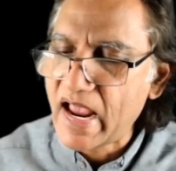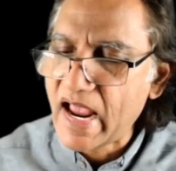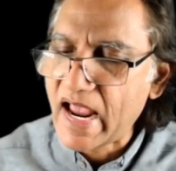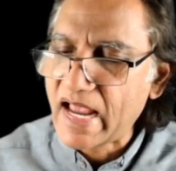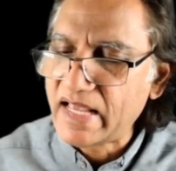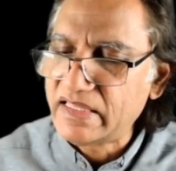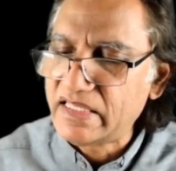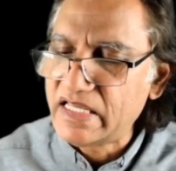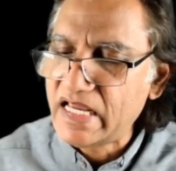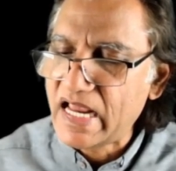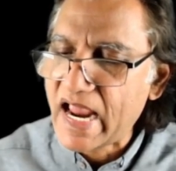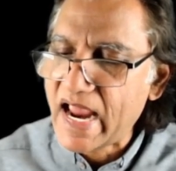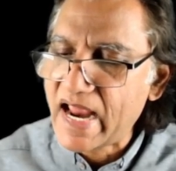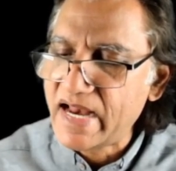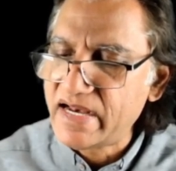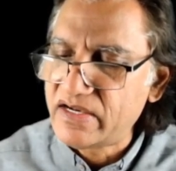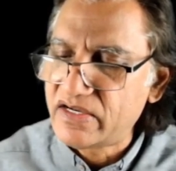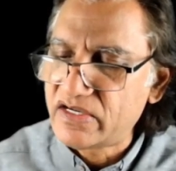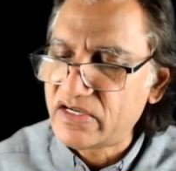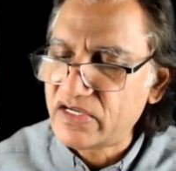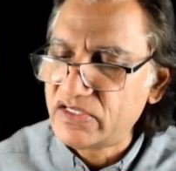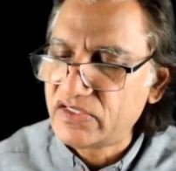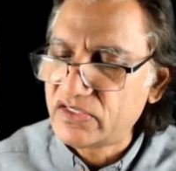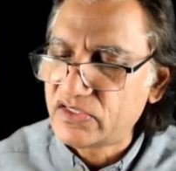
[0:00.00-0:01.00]
at the
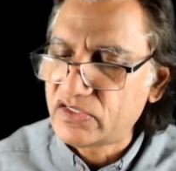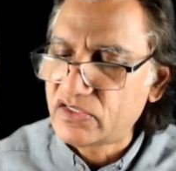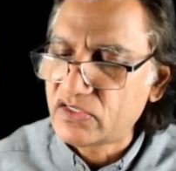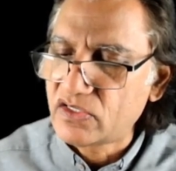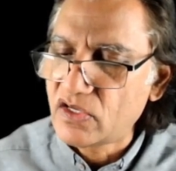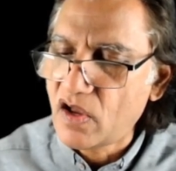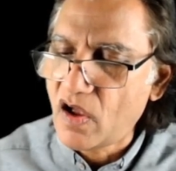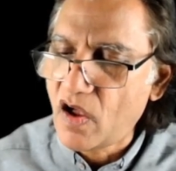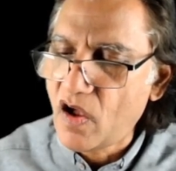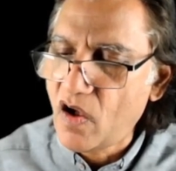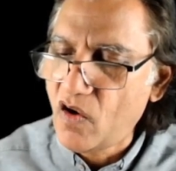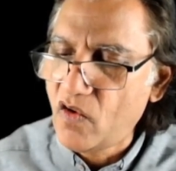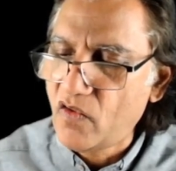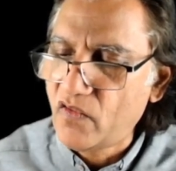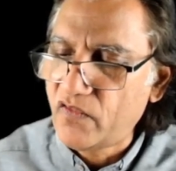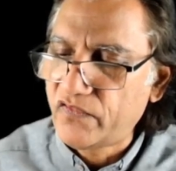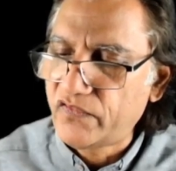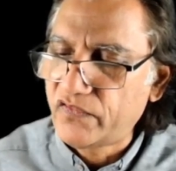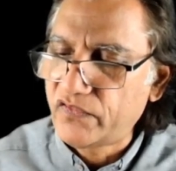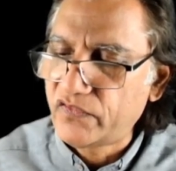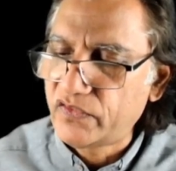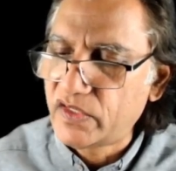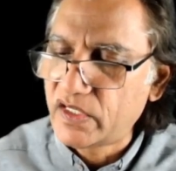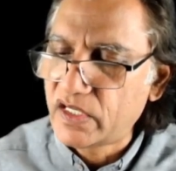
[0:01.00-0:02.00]
entrance
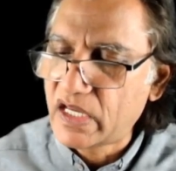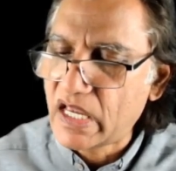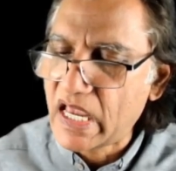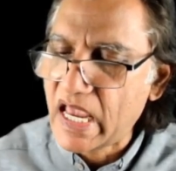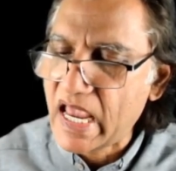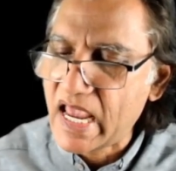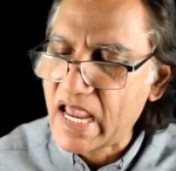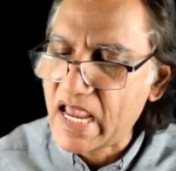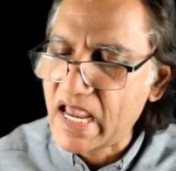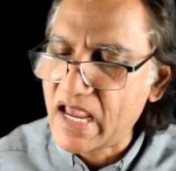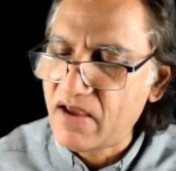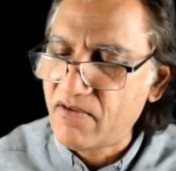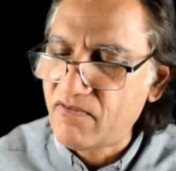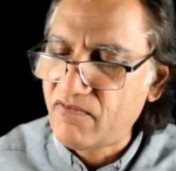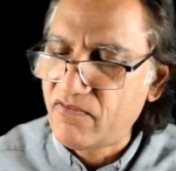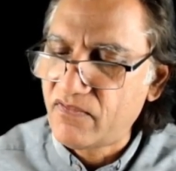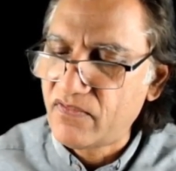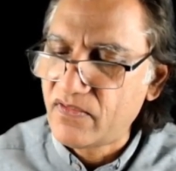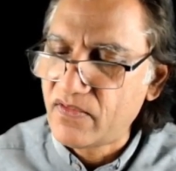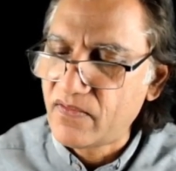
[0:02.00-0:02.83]
of the cave.